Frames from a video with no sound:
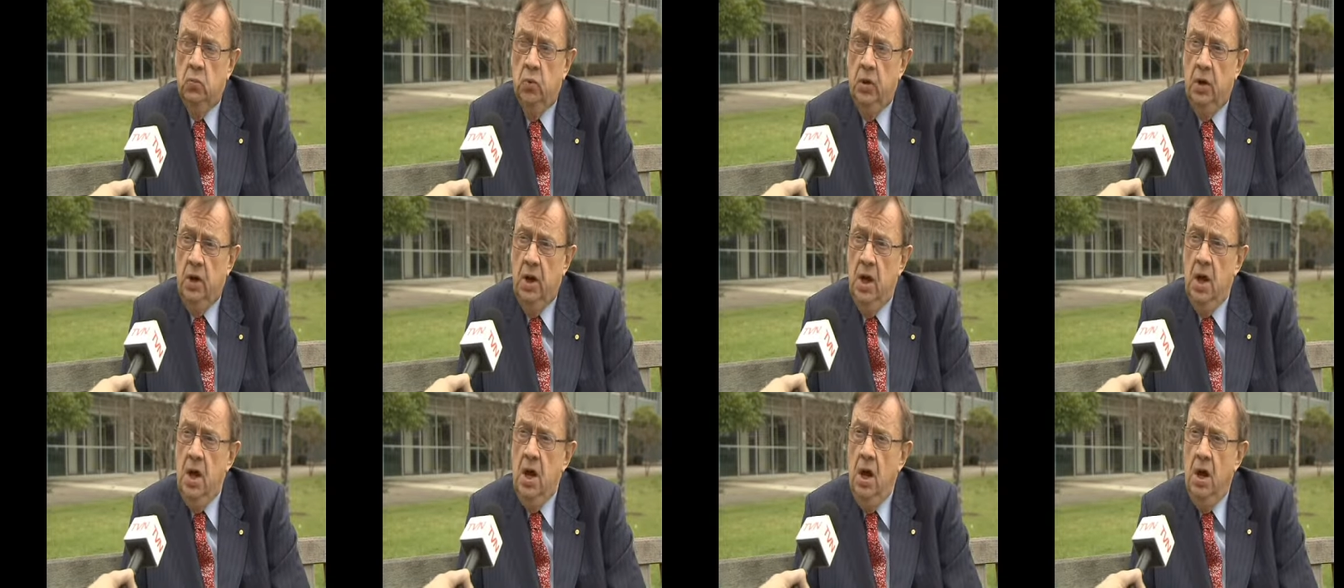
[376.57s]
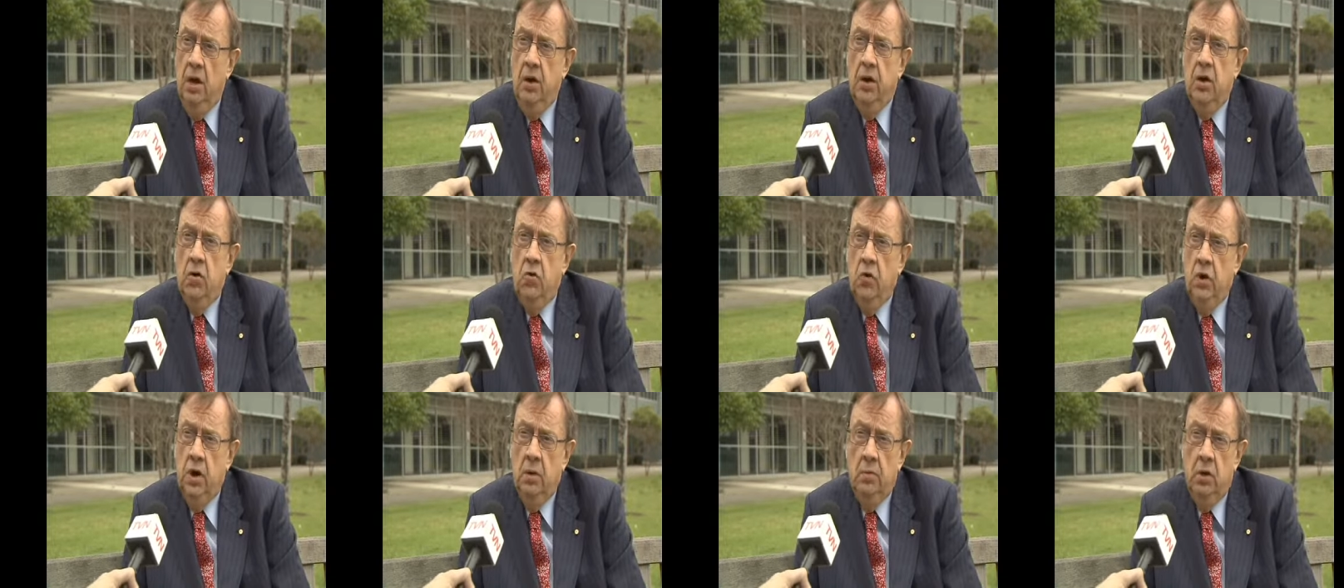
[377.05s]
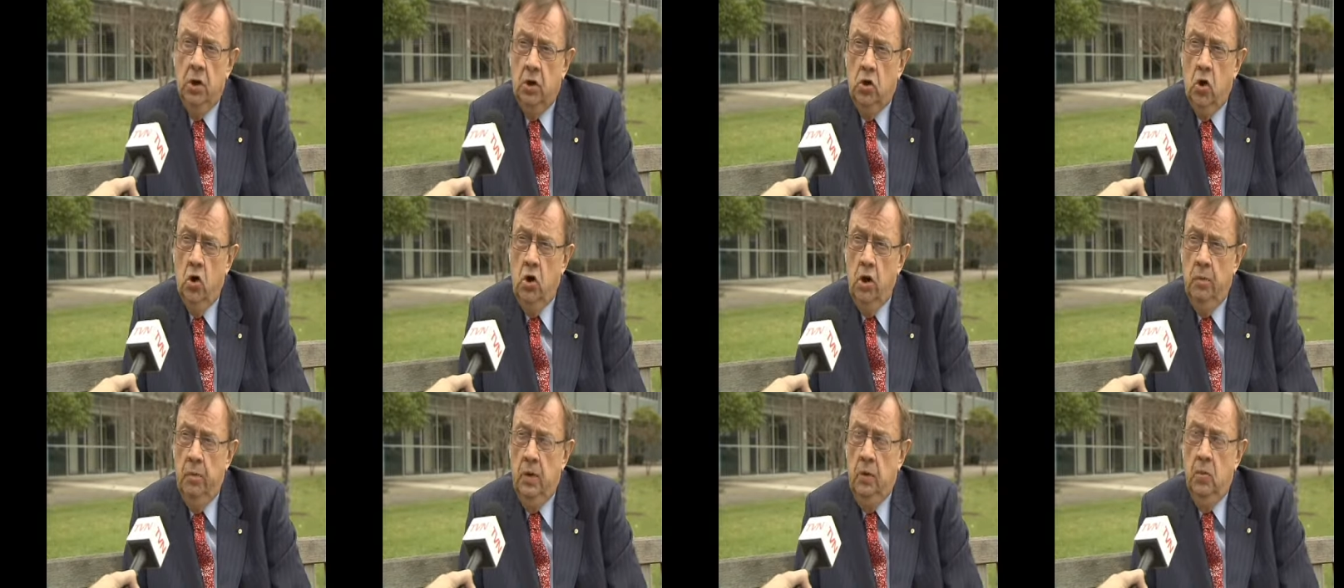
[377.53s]
We're an incredible
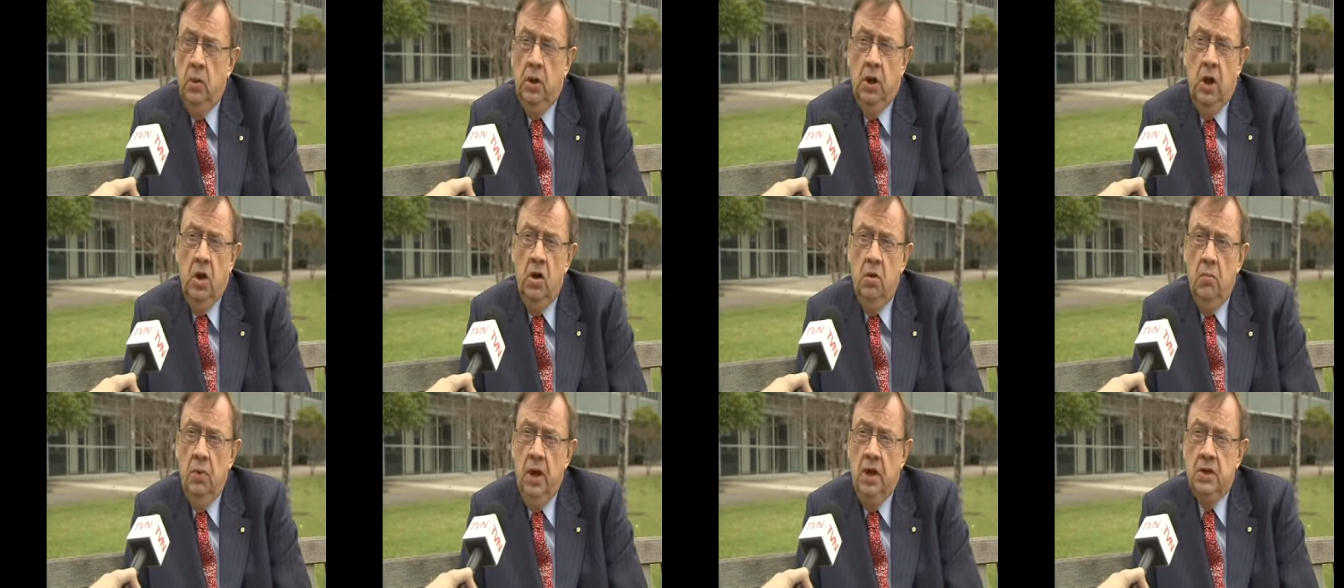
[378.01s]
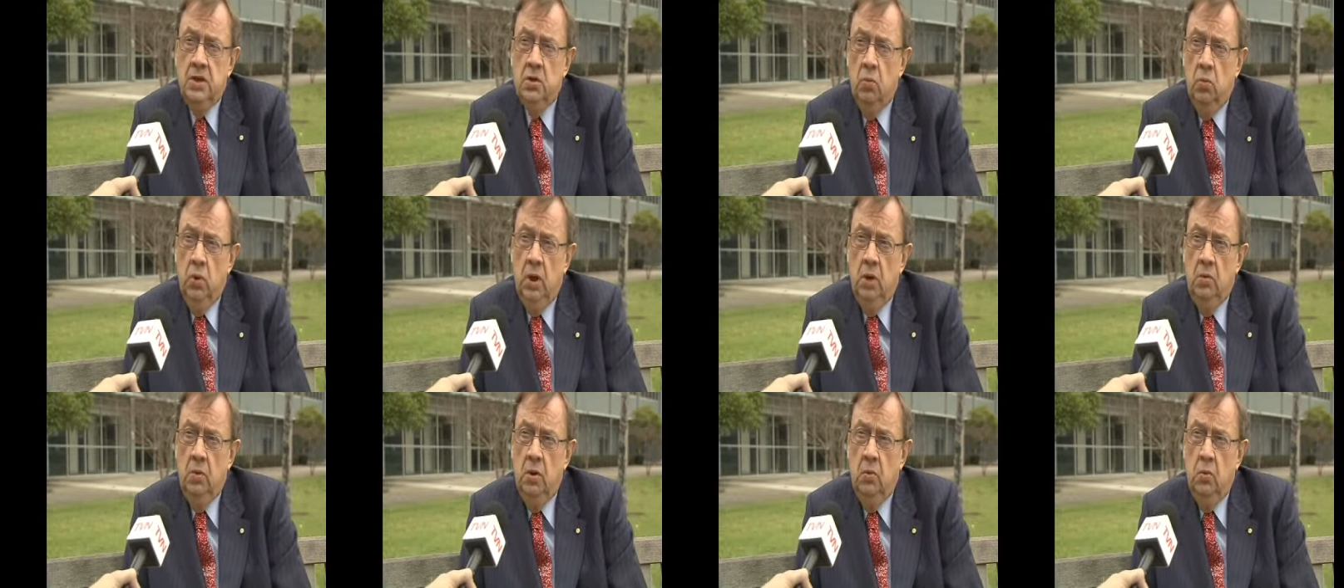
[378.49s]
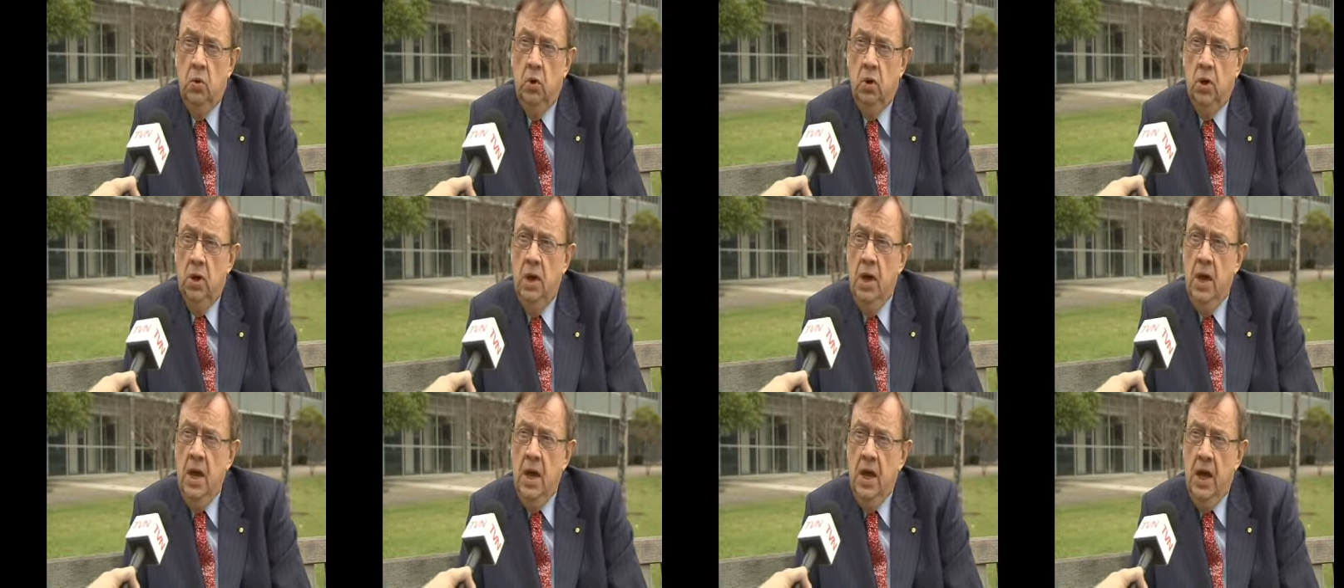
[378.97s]
economy. We're going back to where we
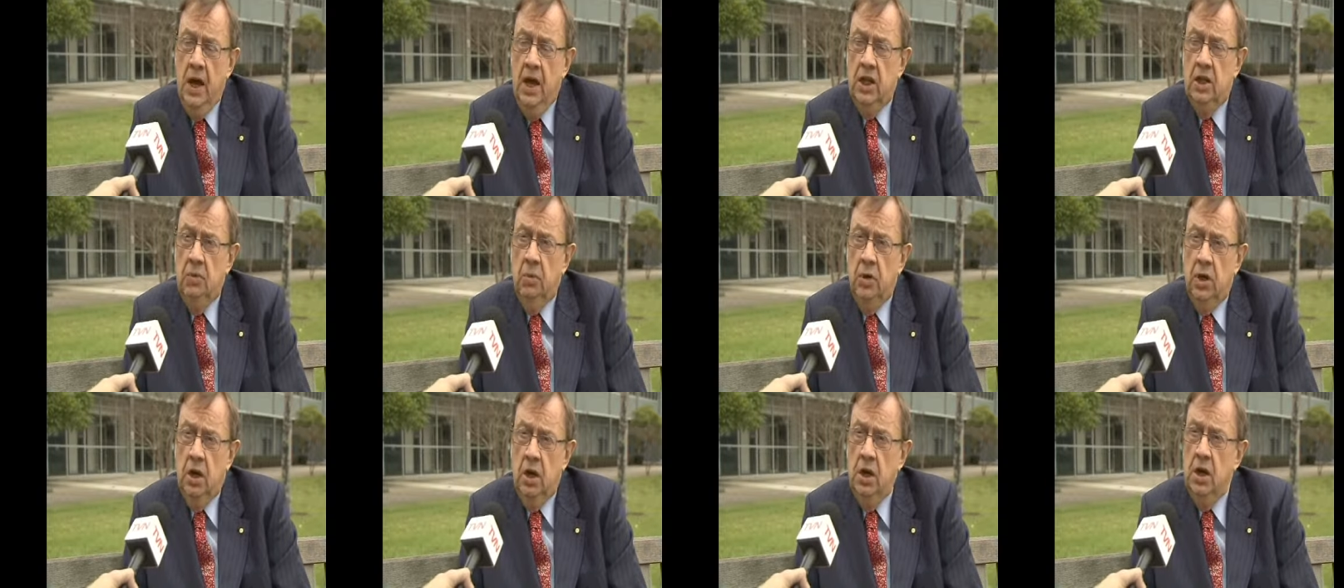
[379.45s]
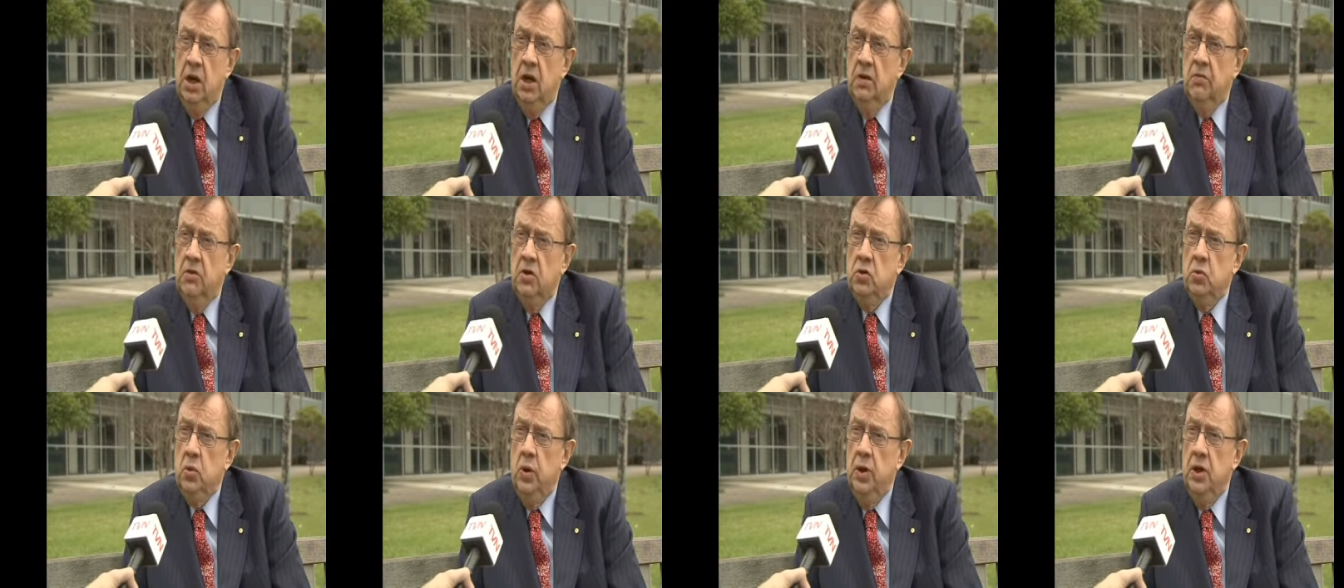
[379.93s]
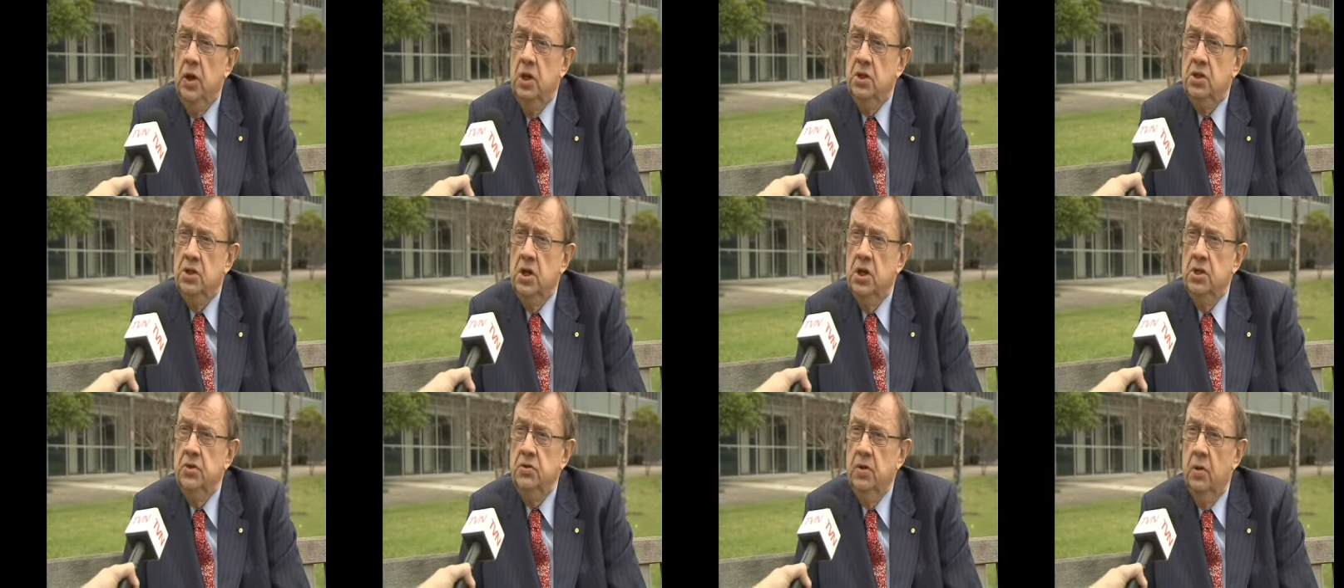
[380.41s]
were at the beginning of the 20th
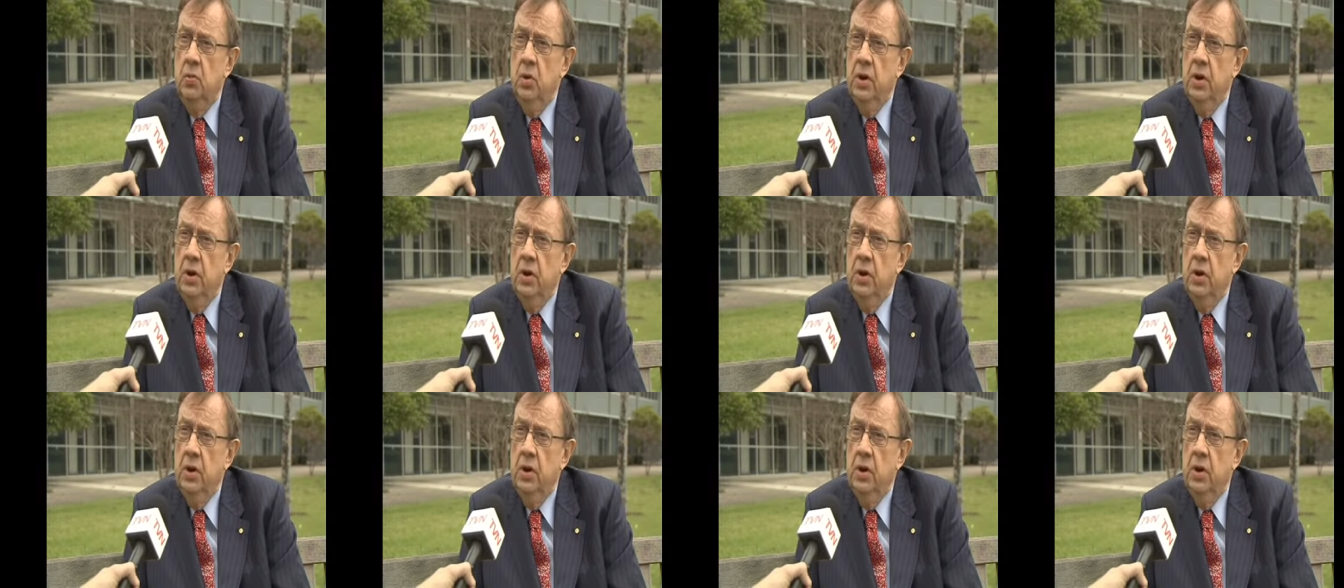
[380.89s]
century,